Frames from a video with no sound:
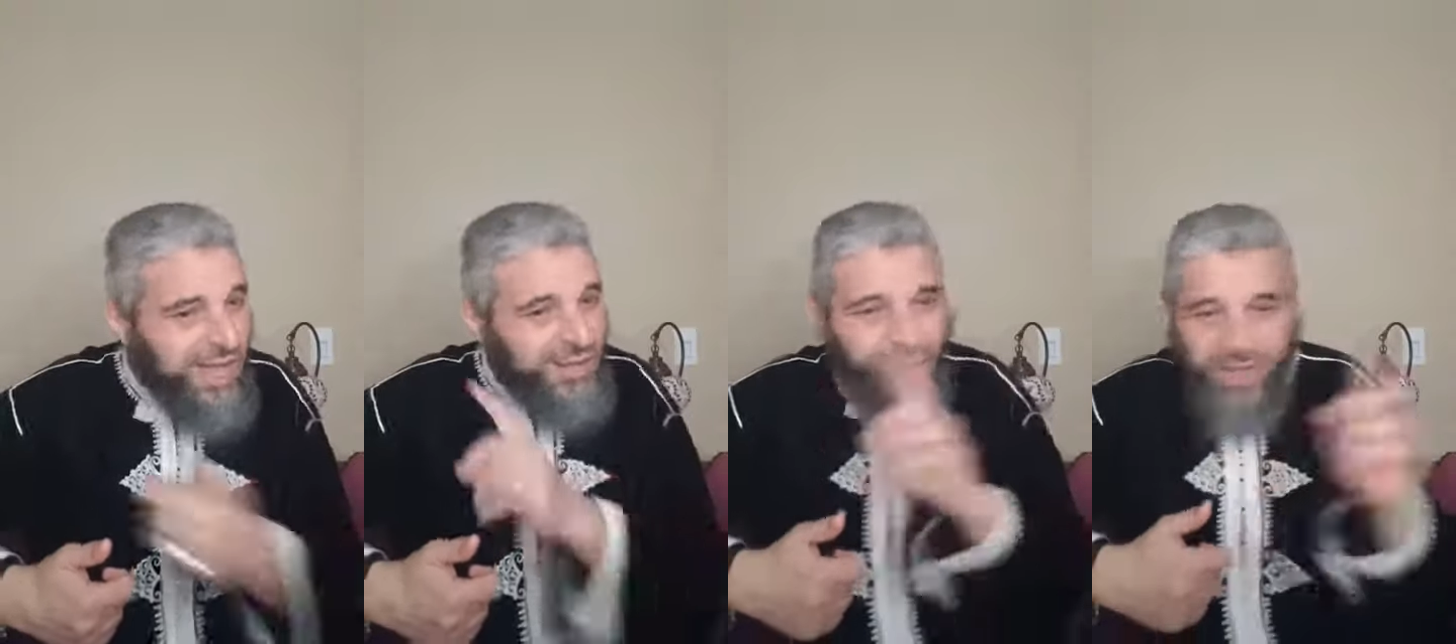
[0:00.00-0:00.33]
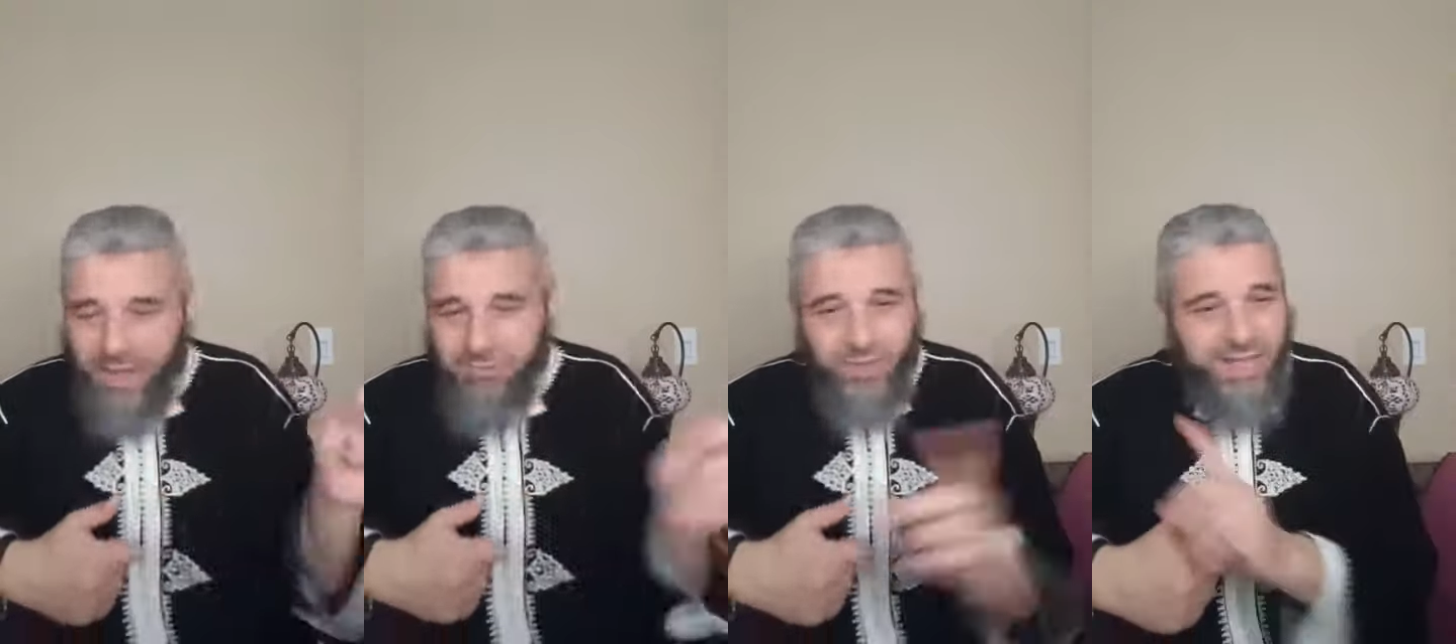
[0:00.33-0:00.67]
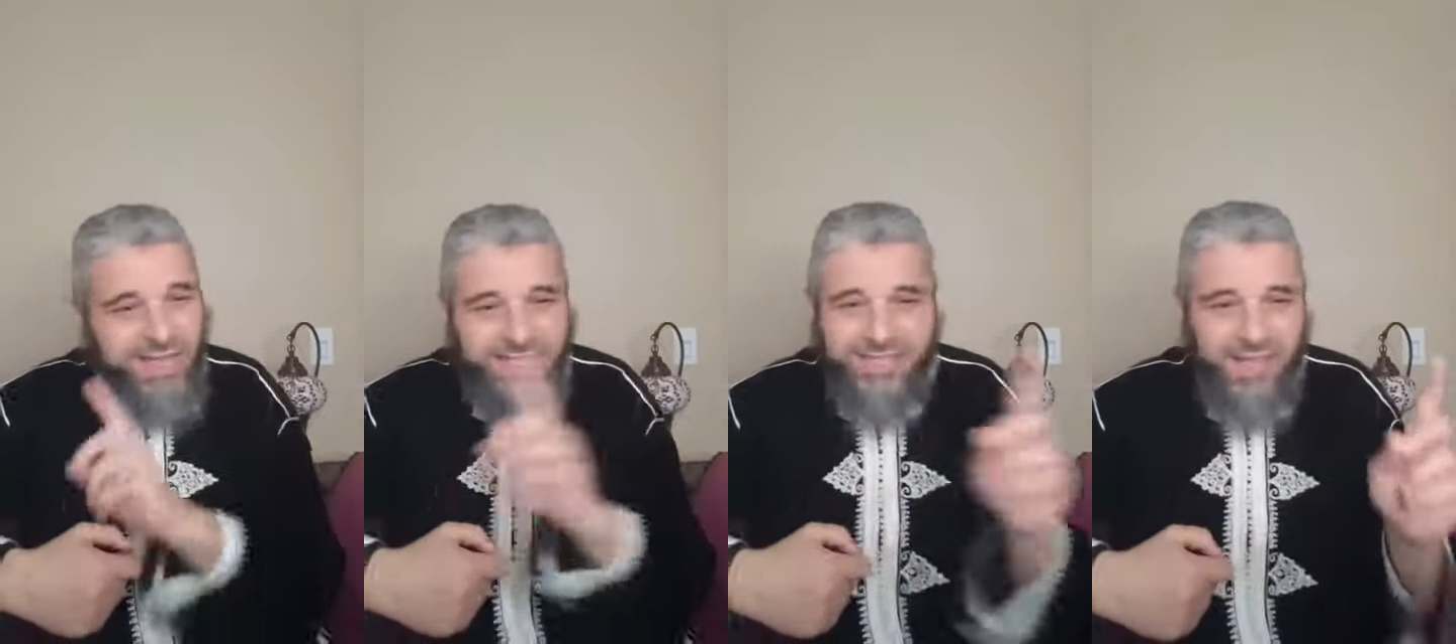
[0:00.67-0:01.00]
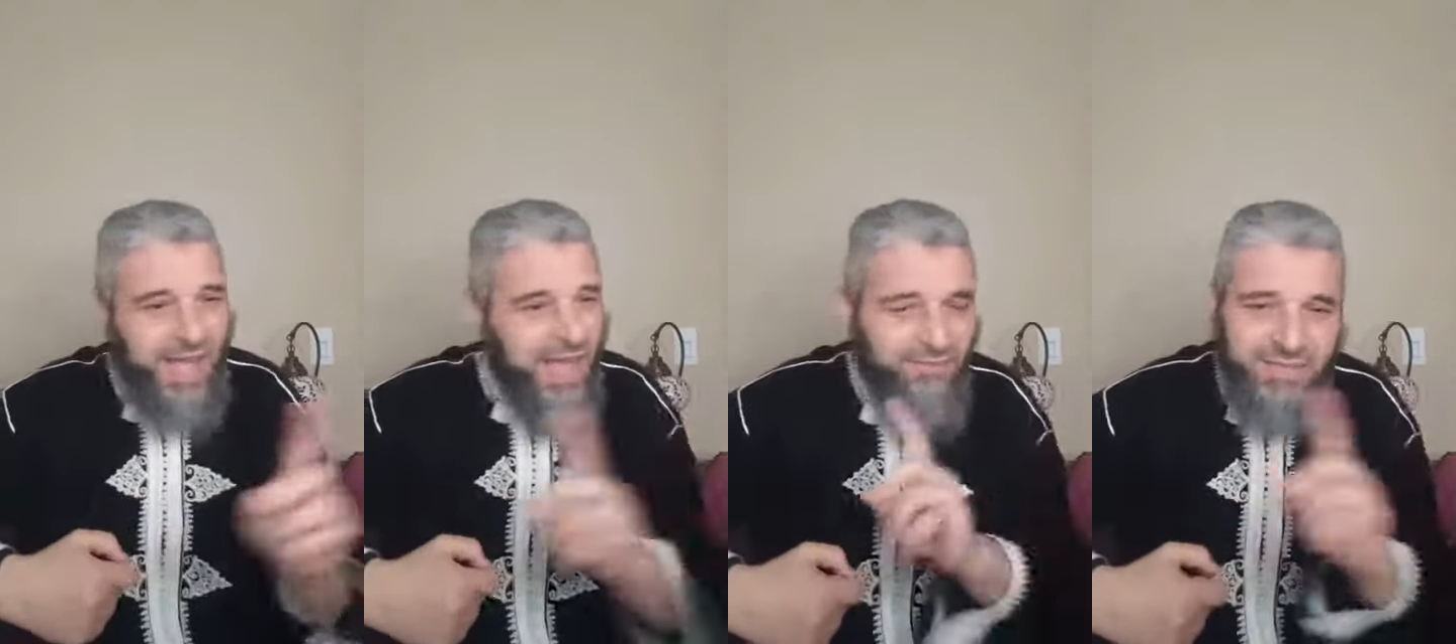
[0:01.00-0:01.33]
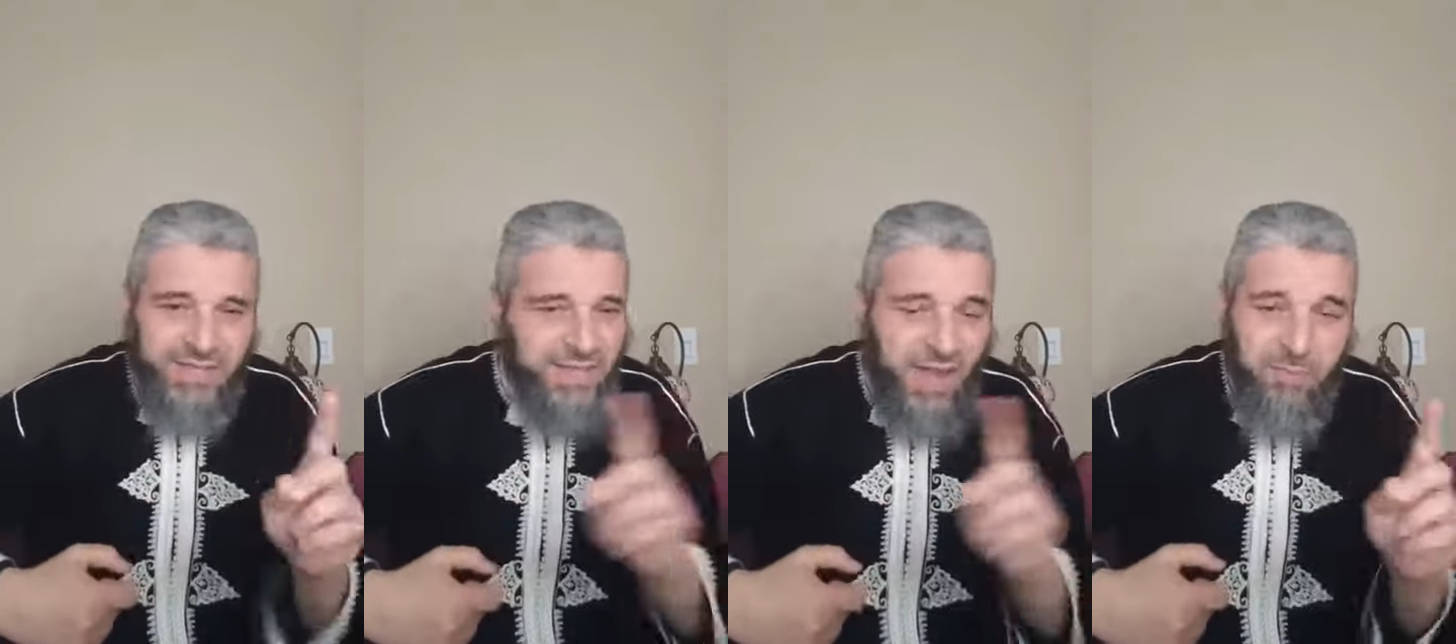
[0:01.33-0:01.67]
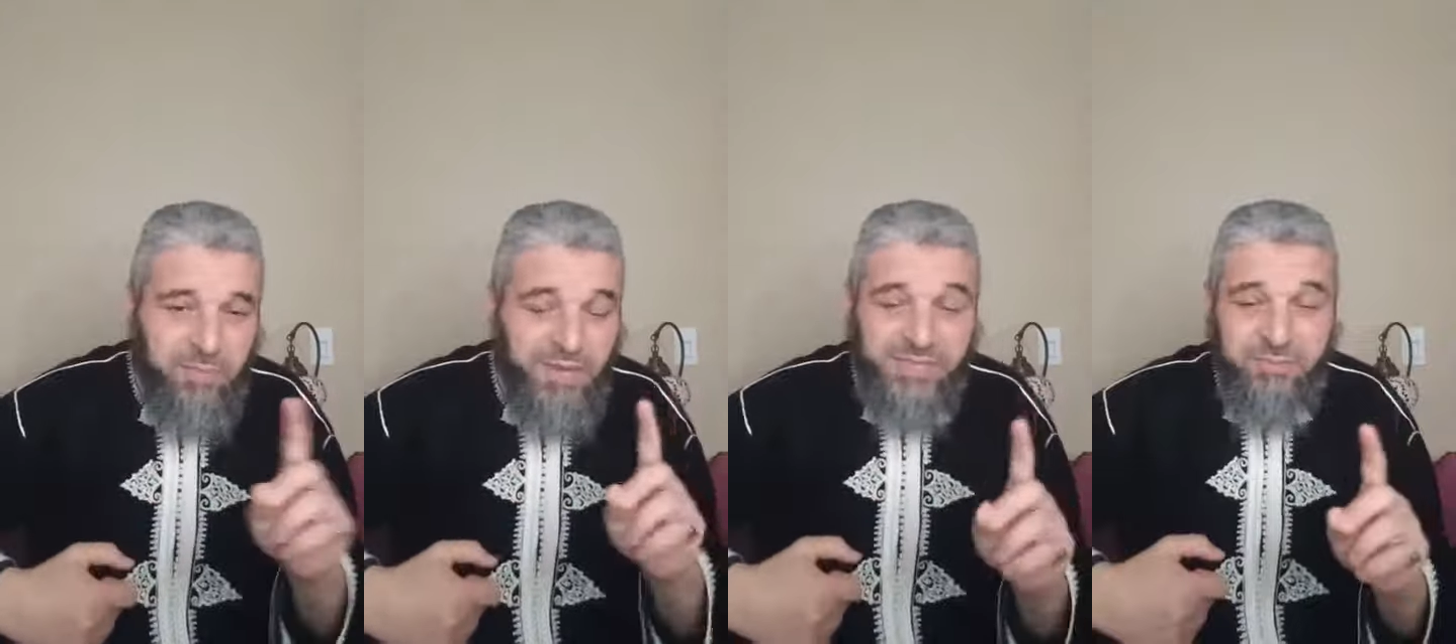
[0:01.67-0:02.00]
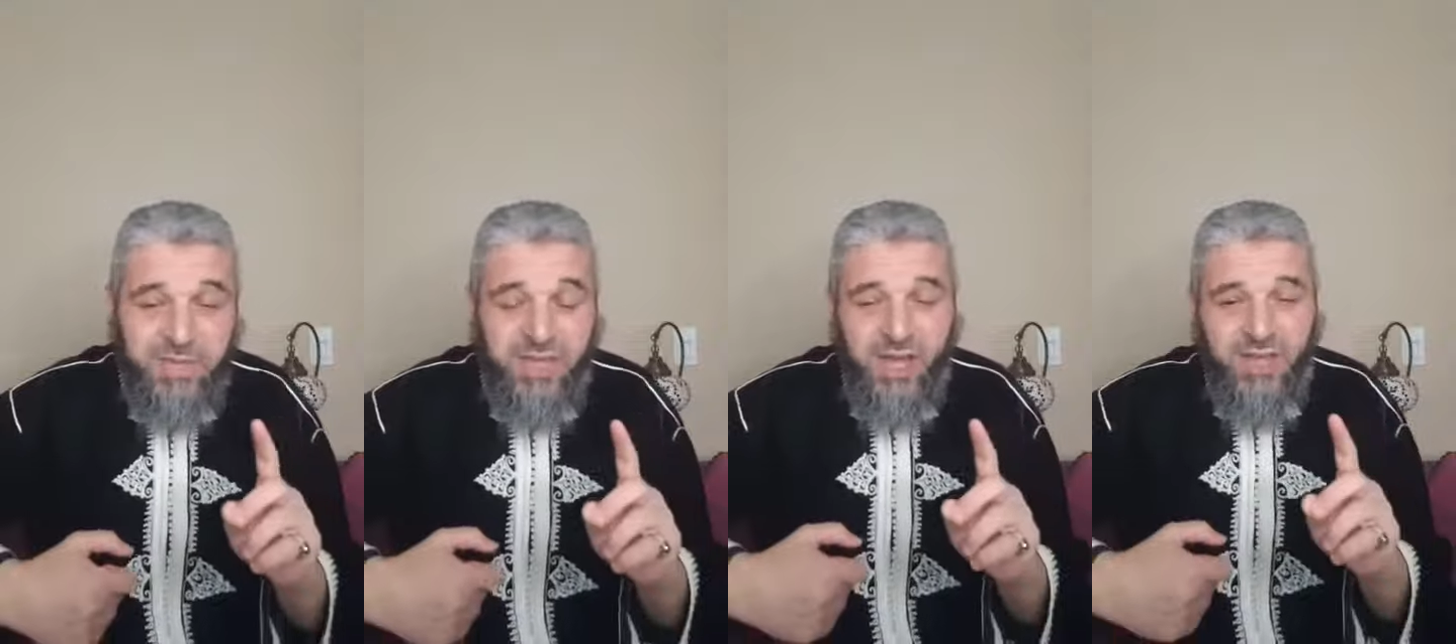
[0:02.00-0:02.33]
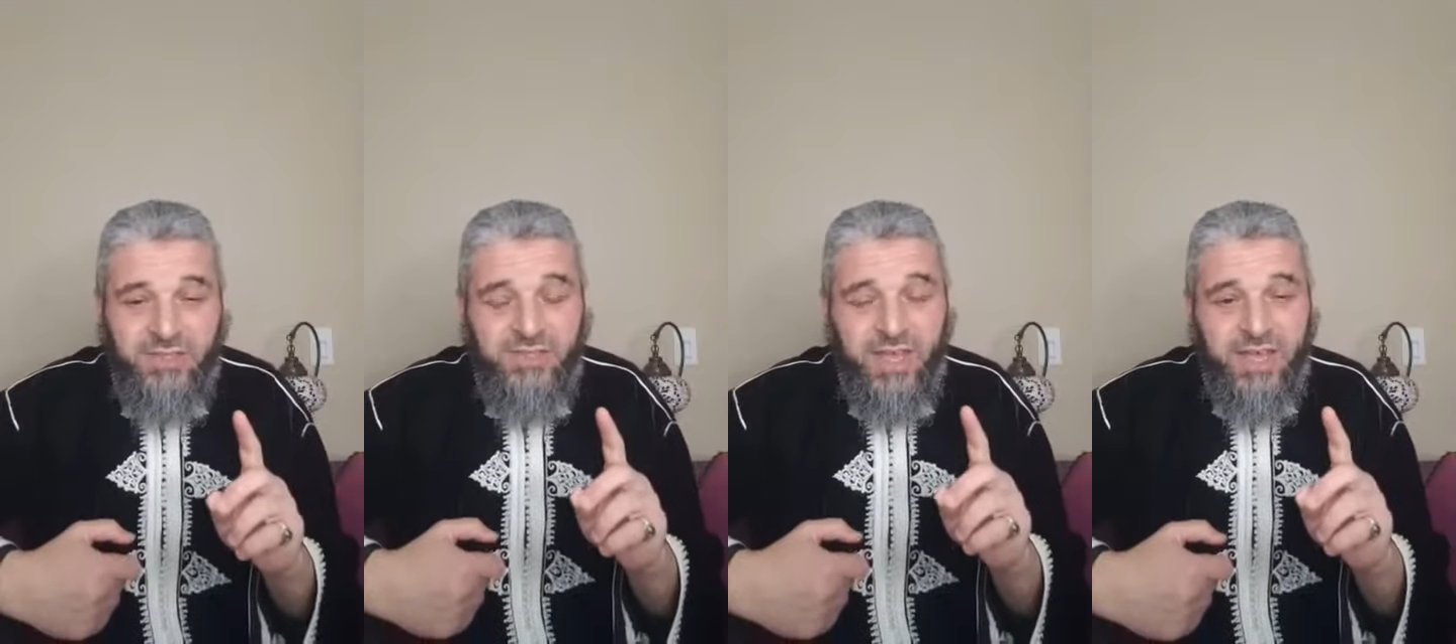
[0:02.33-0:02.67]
No, alhamdulillah, he did not have that complex, because